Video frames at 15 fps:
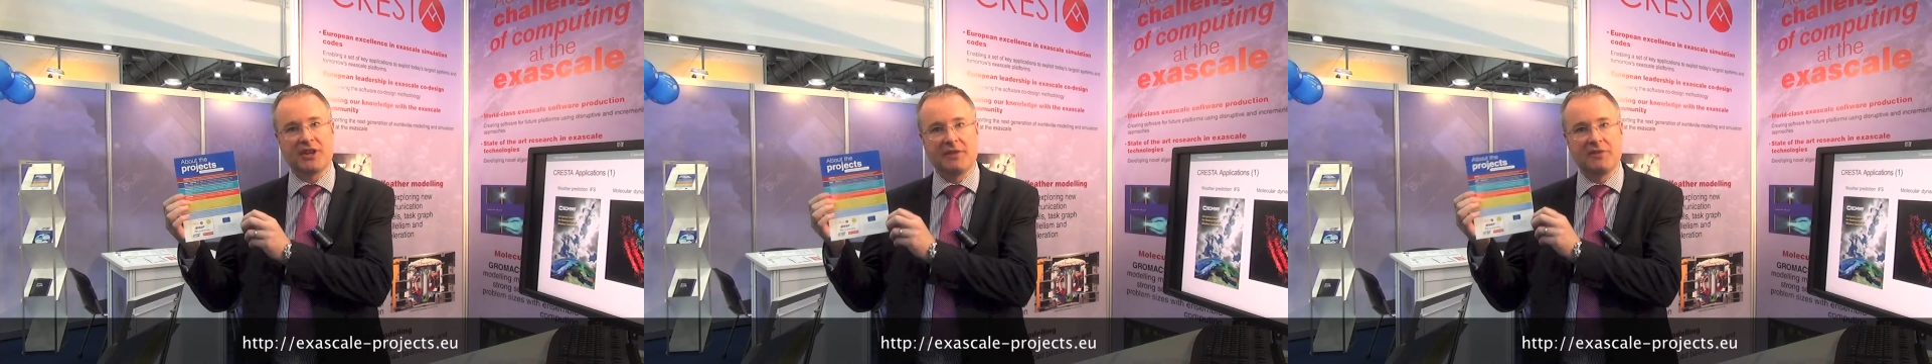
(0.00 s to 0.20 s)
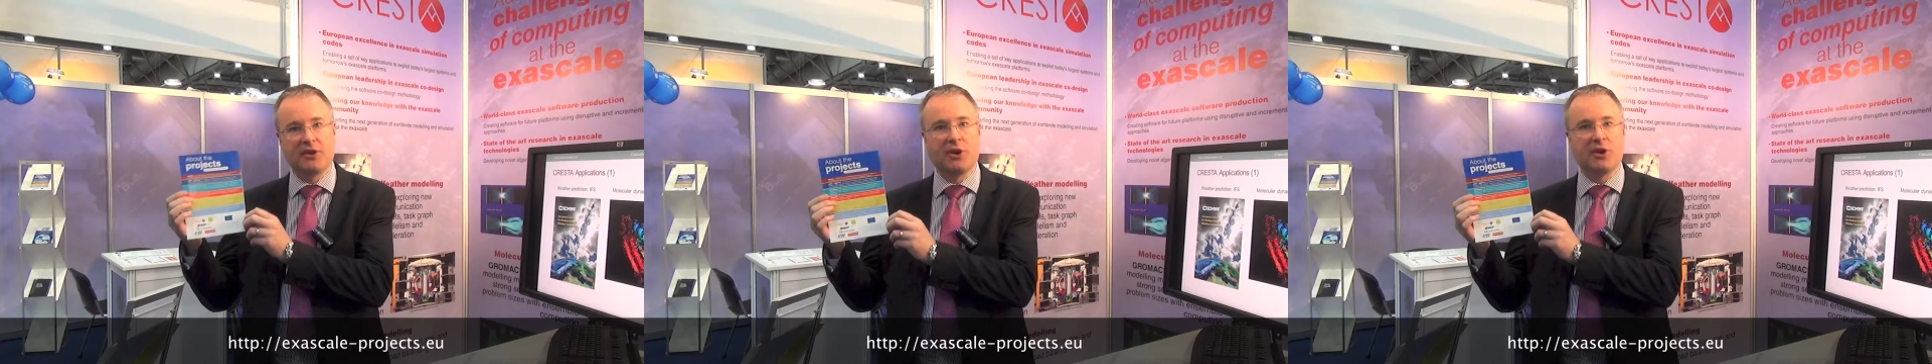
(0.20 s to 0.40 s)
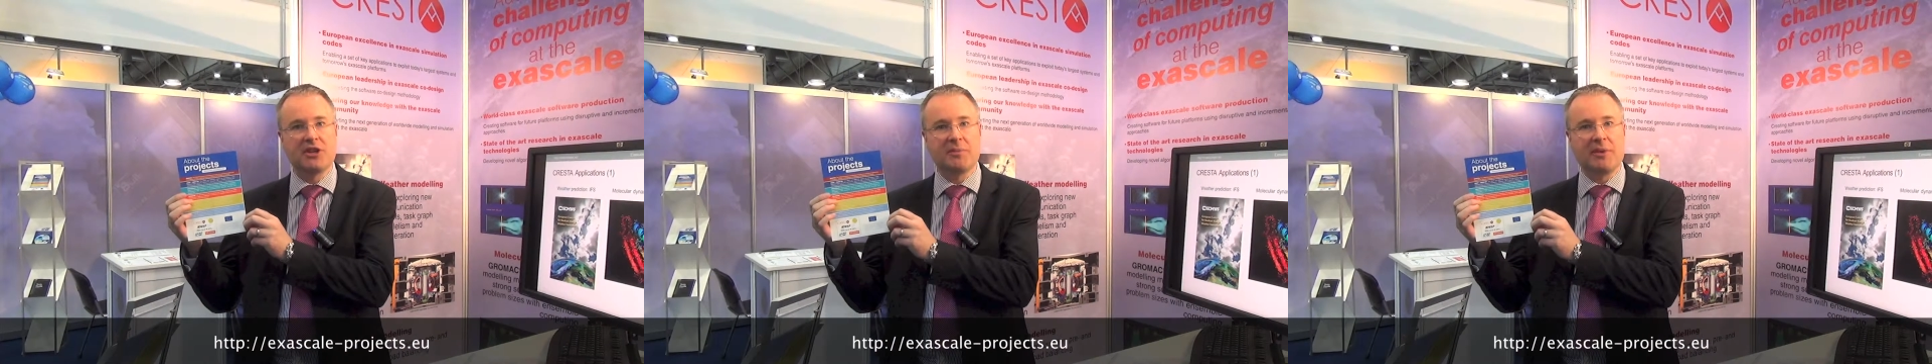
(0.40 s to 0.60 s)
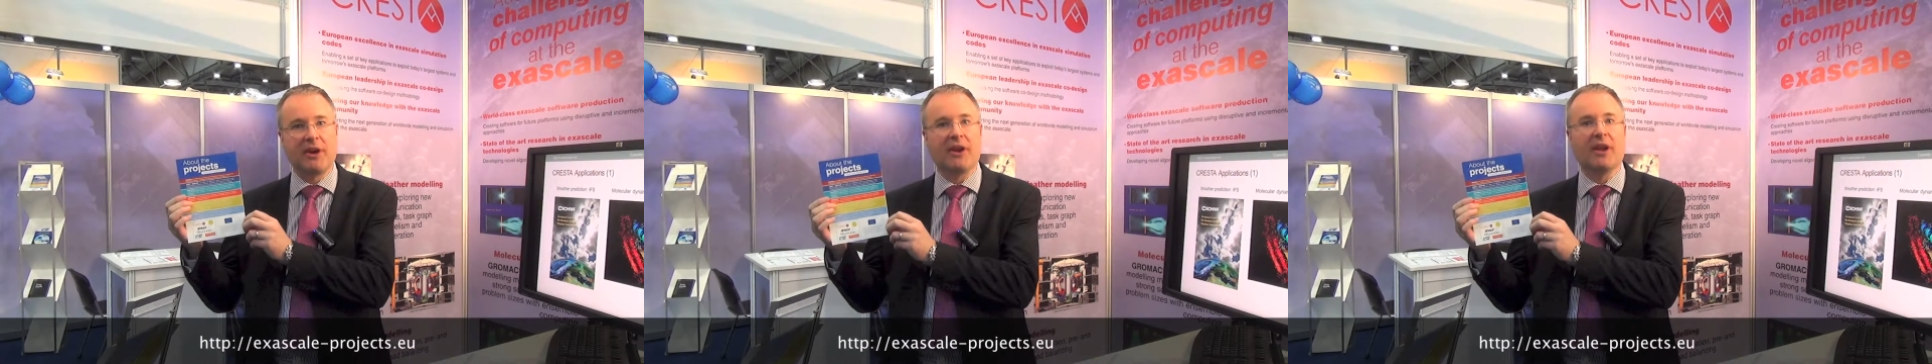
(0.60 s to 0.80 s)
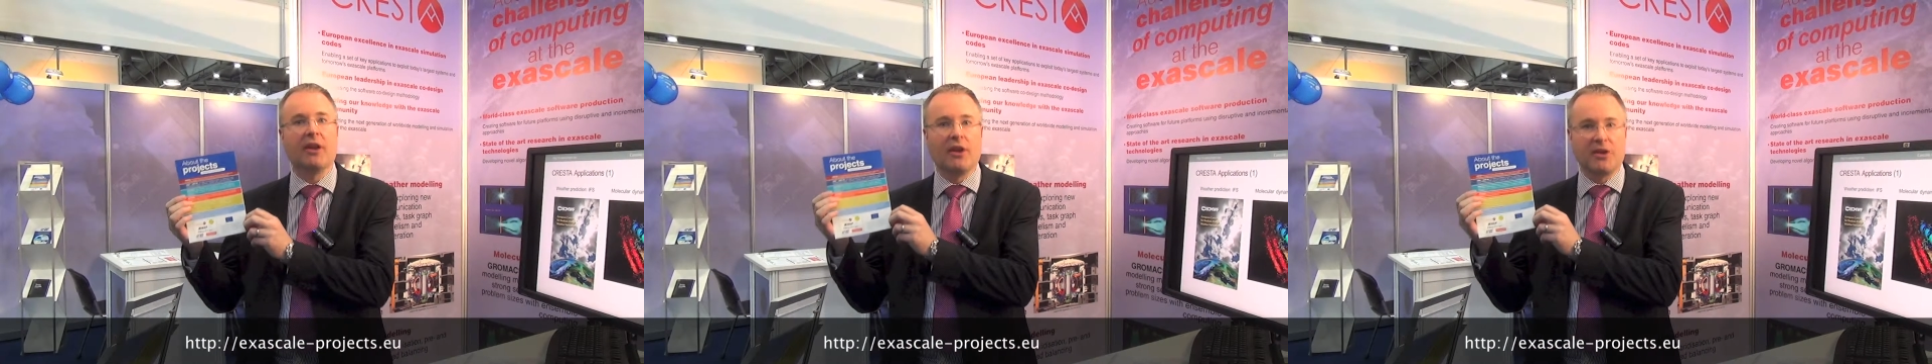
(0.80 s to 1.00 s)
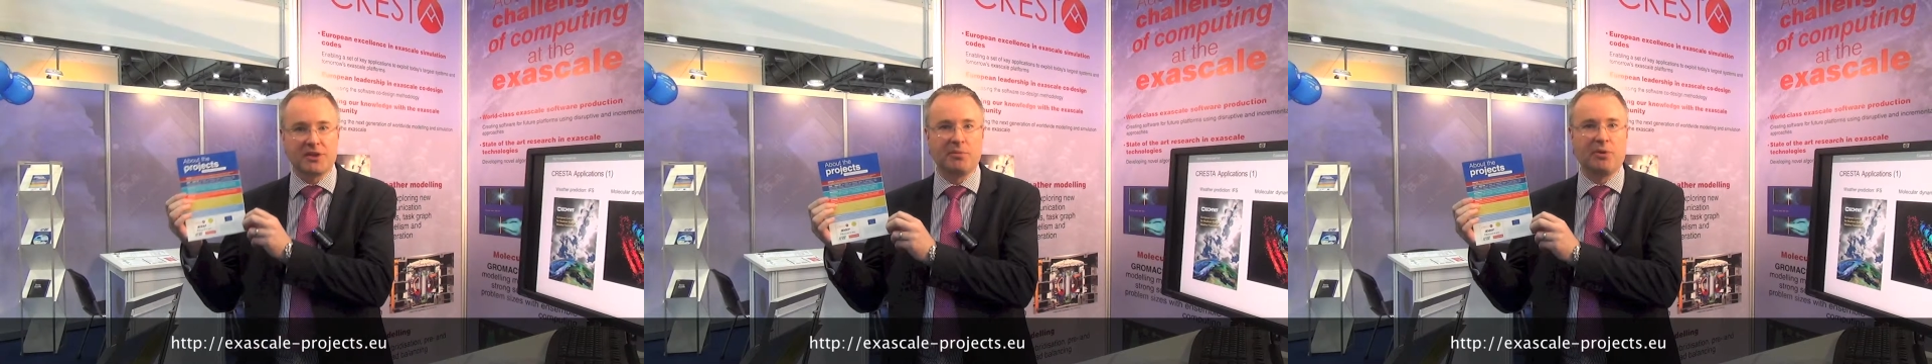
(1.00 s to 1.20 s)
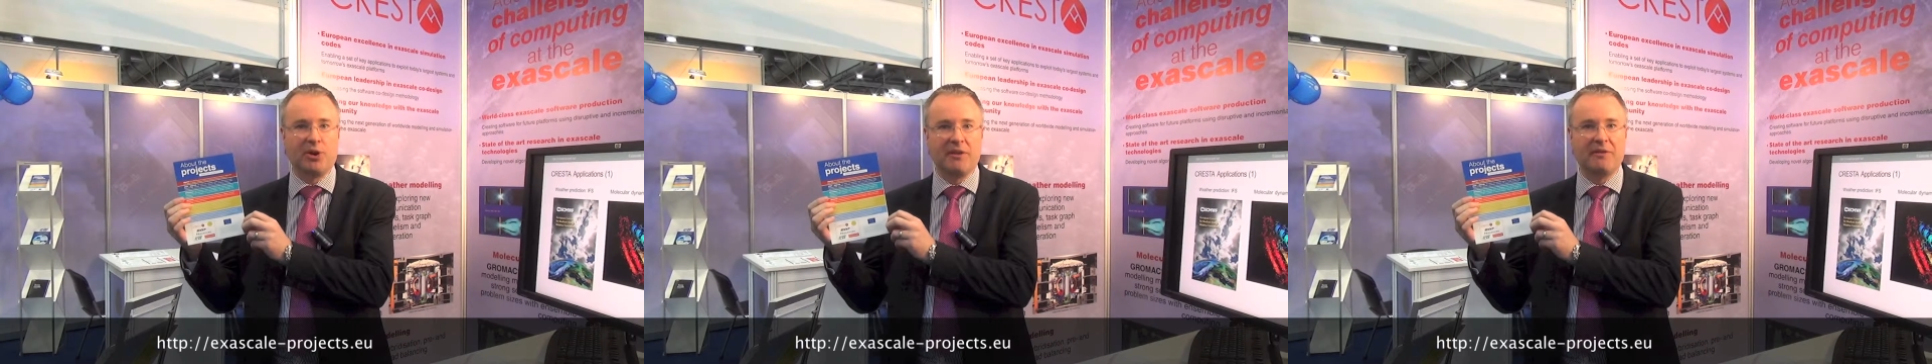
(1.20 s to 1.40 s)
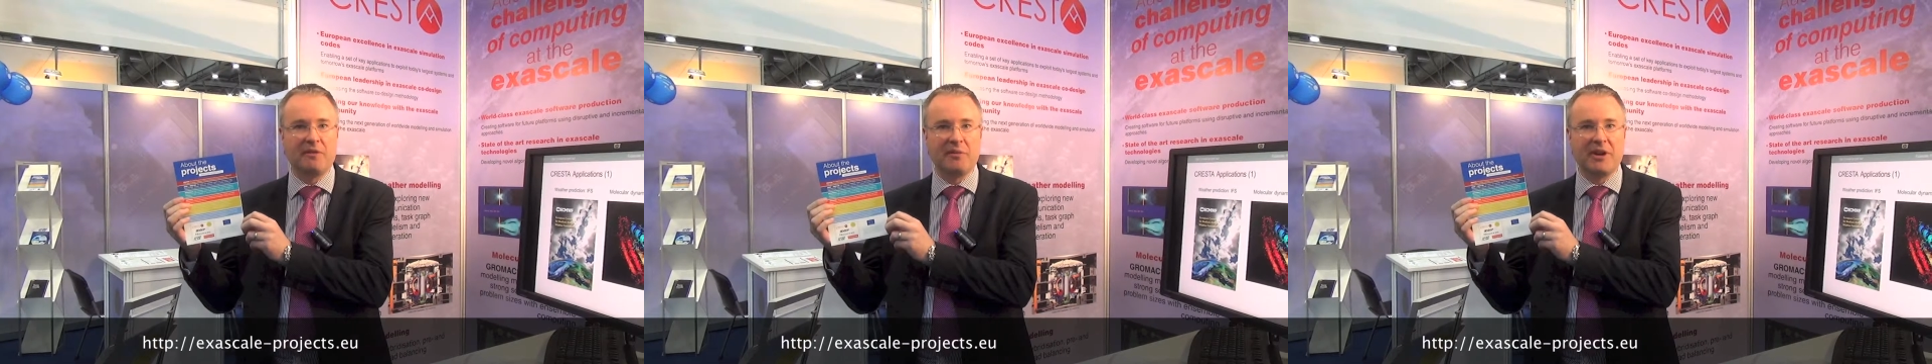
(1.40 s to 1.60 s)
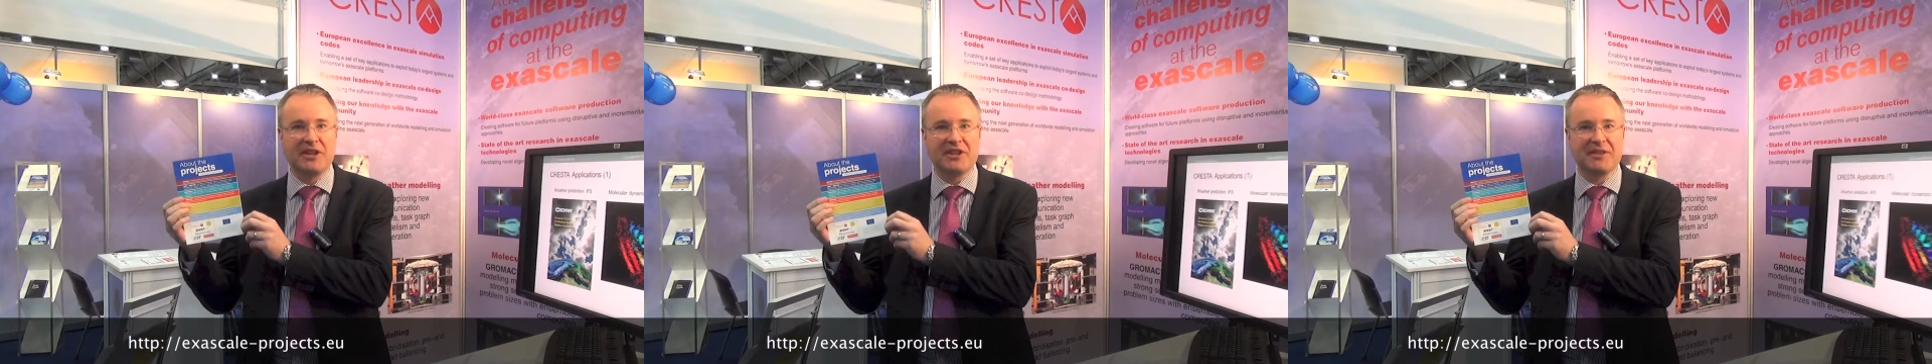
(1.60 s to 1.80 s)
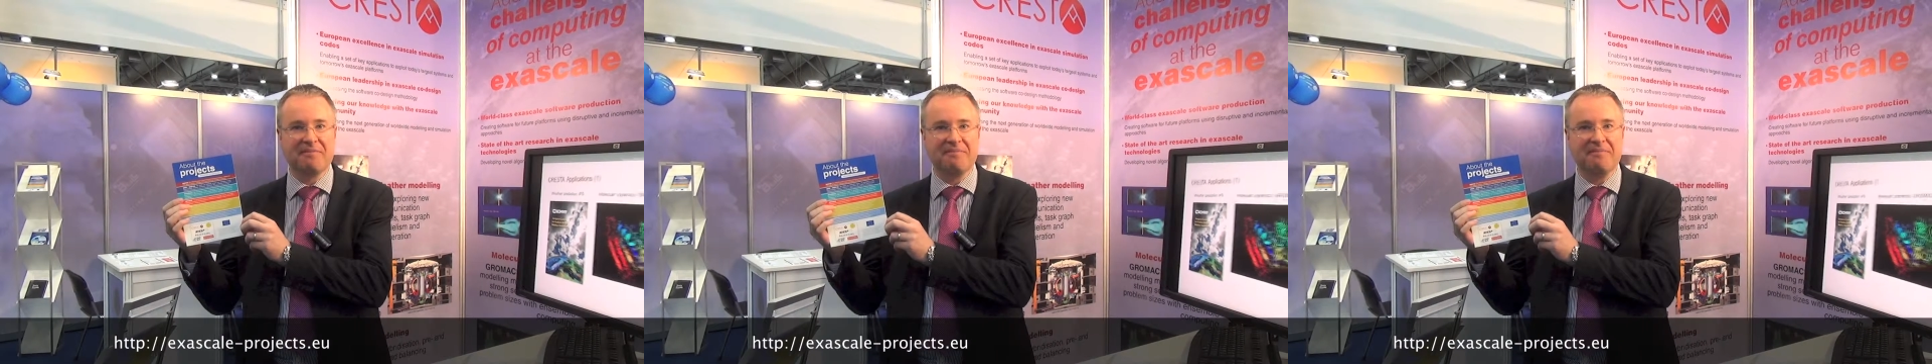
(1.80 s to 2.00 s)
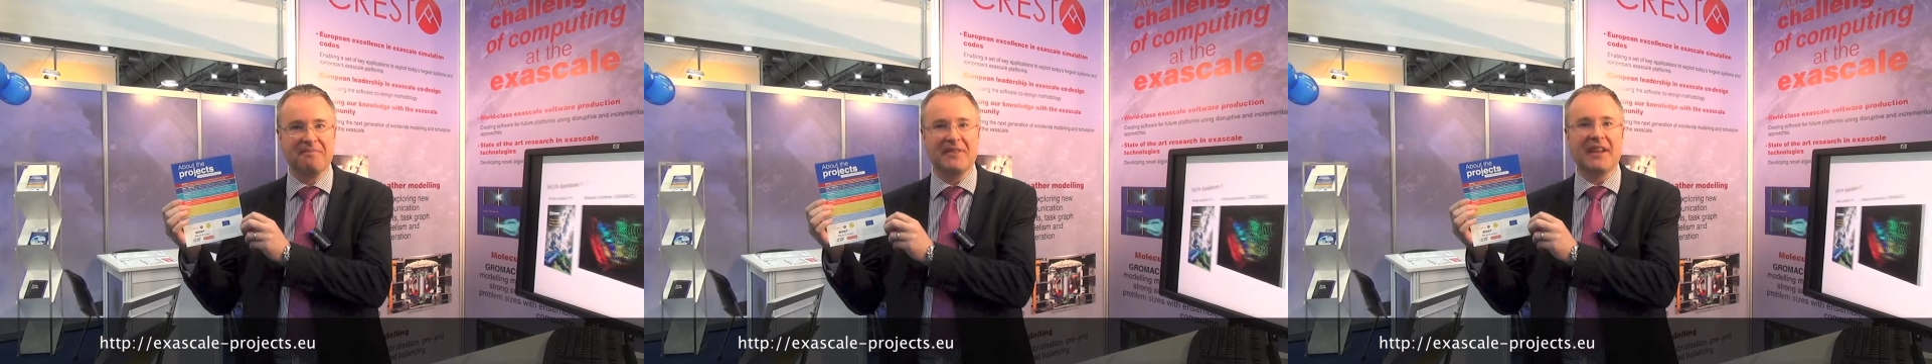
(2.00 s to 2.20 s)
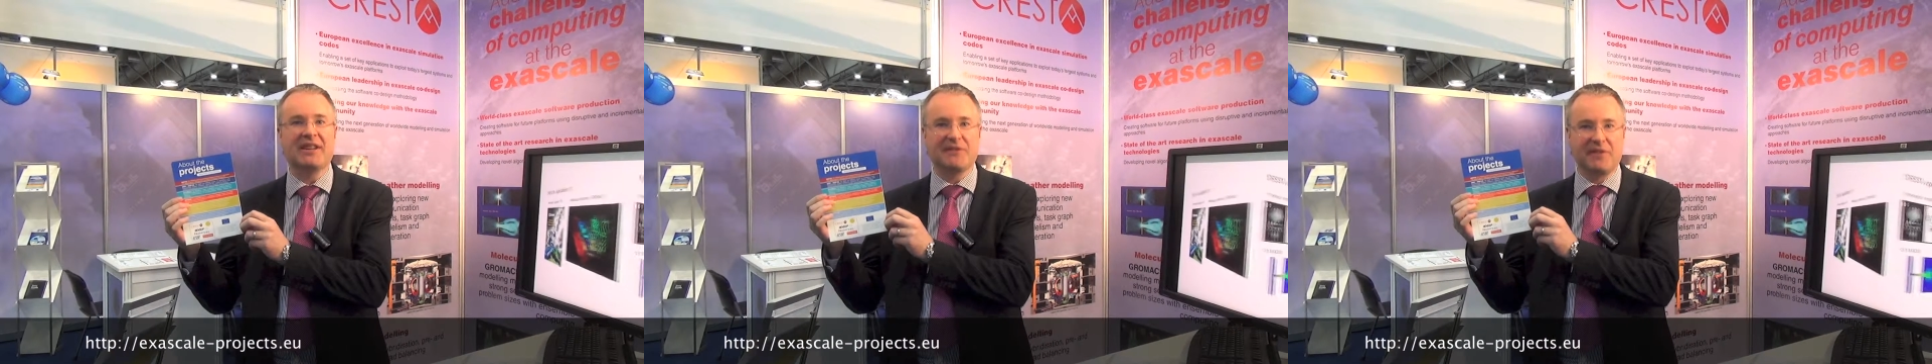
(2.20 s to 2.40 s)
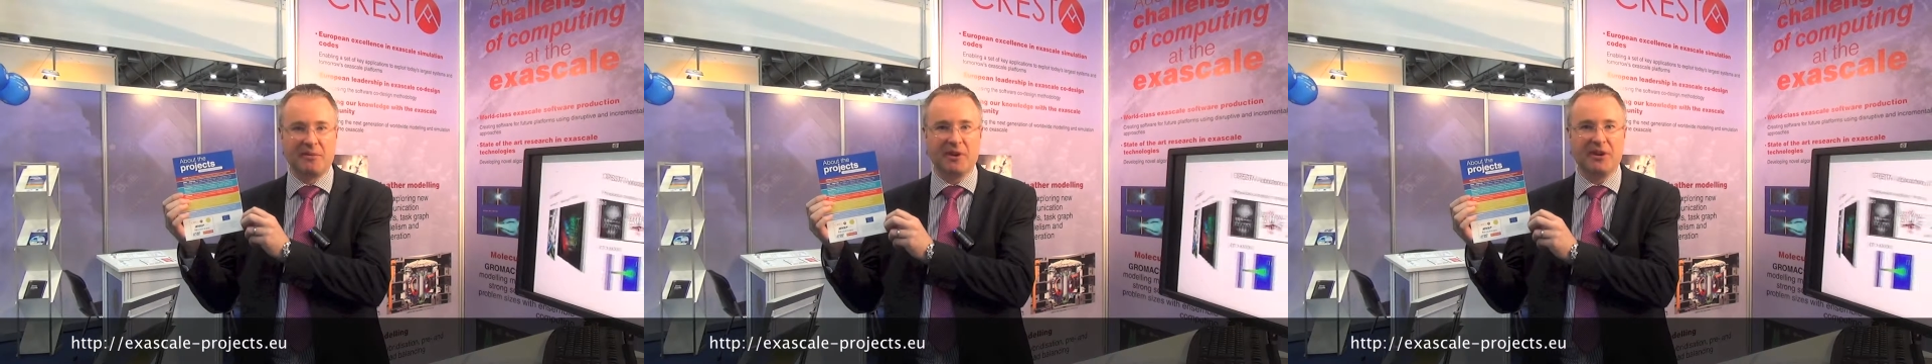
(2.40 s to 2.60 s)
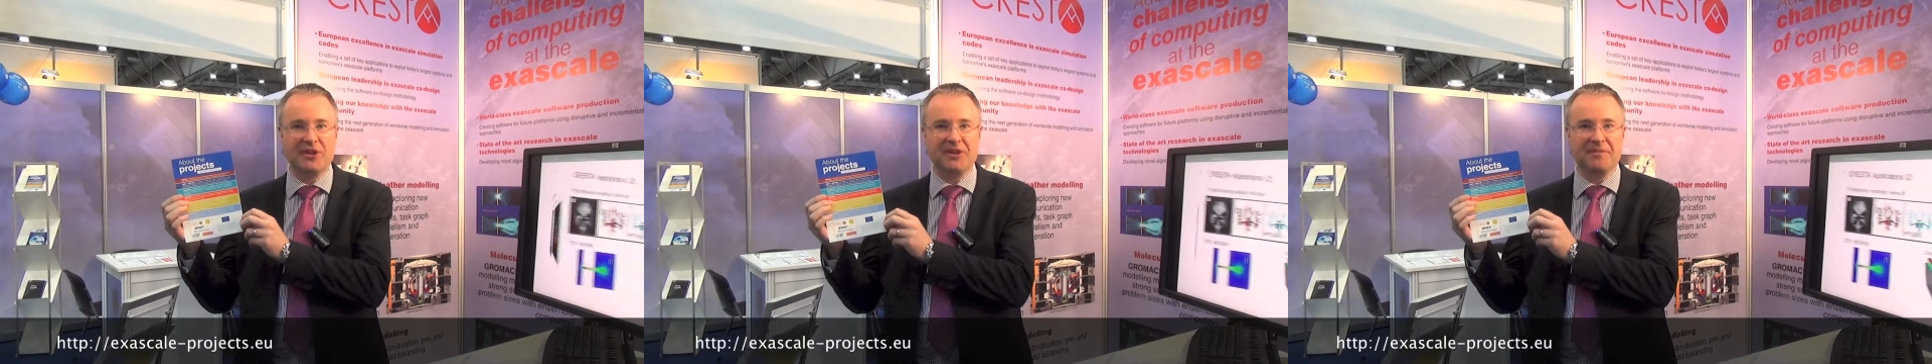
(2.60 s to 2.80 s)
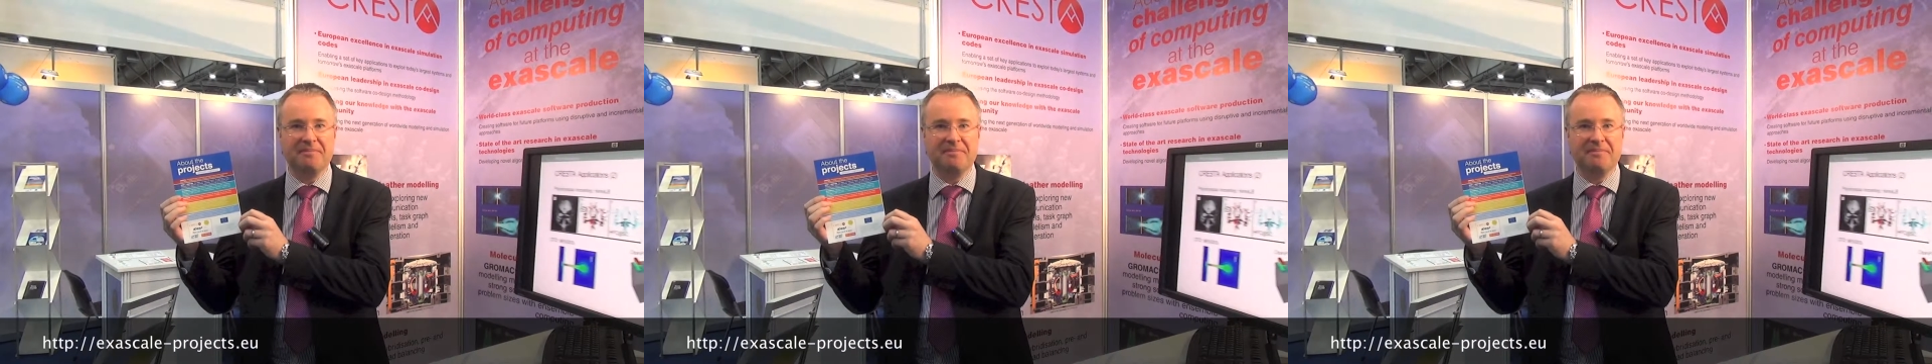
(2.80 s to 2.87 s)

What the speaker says: I've talked about and lots more information. Thanks very much.